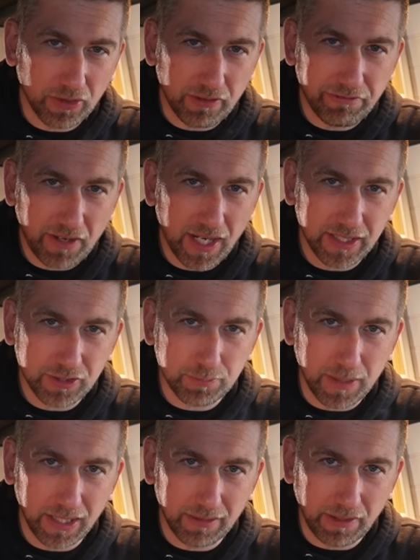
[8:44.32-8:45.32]
not the finest
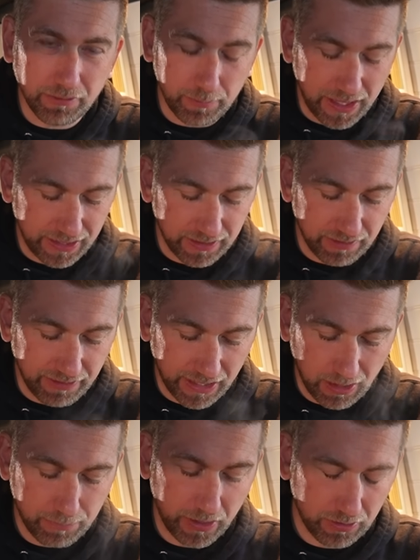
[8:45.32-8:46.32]
meal I've ever made in the van,
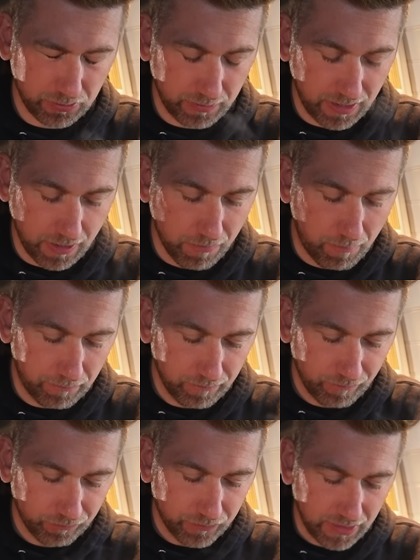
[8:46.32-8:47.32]
I'll be honest with you.
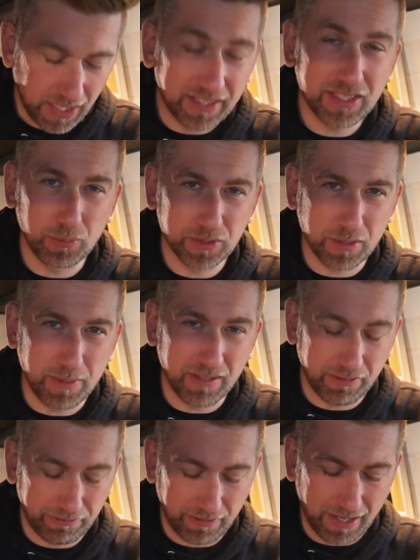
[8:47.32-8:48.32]
And it was a bit
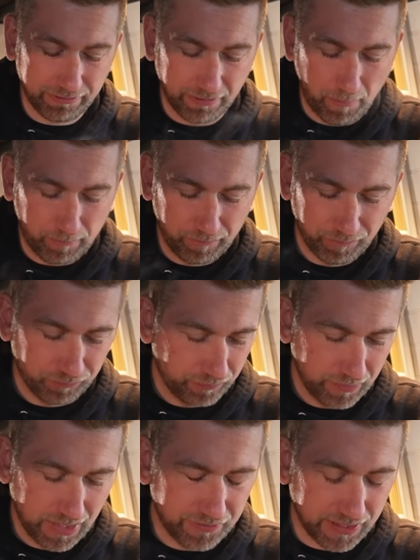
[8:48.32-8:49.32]
of a faff.
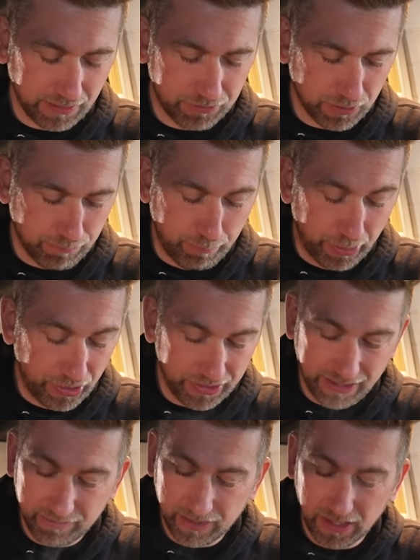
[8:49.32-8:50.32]
I think I've just burnt
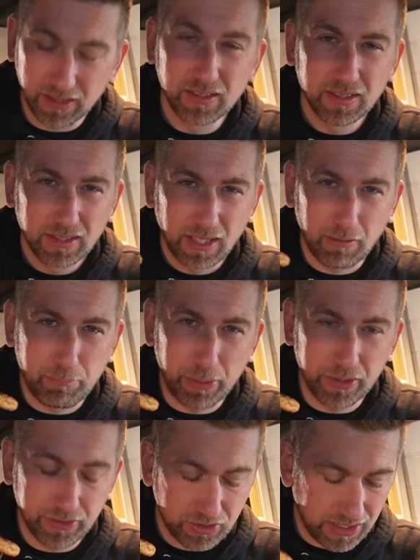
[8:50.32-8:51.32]
everything. I've
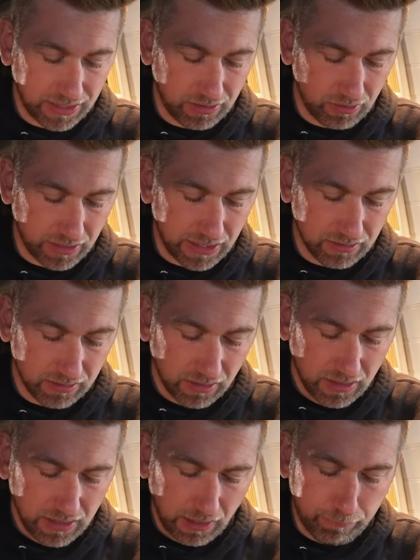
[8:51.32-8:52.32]
burnt the chicken nuggets,
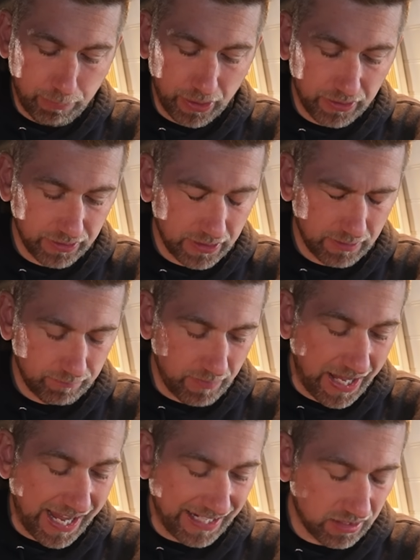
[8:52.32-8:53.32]
I've burnt the
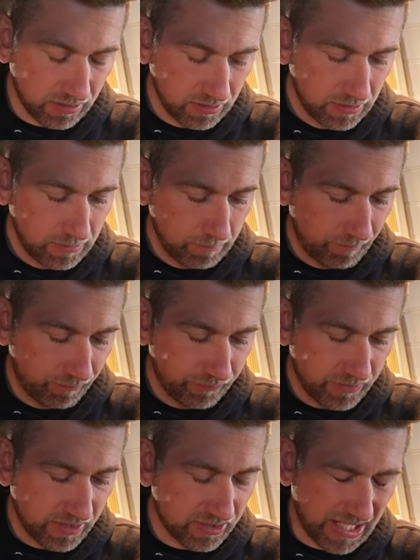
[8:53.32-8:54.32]
egg,
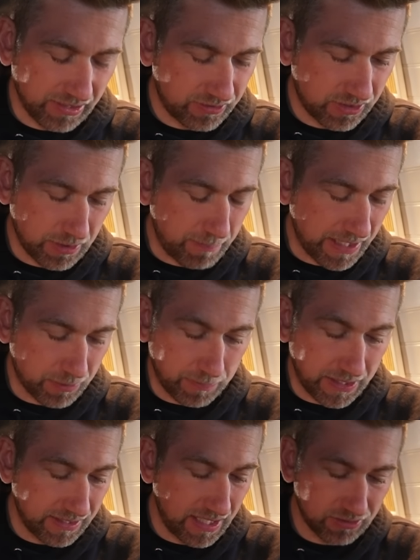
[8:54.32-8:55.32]
the salad's the best
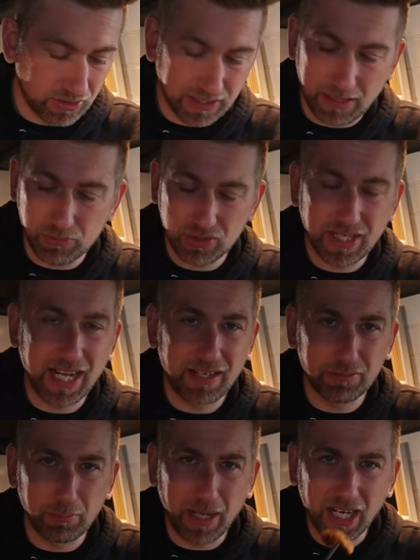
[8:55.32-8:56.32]
bit and that just came straight out
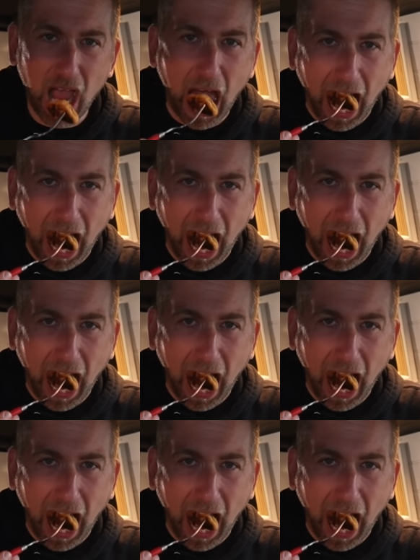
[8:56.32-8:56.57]
of a bag.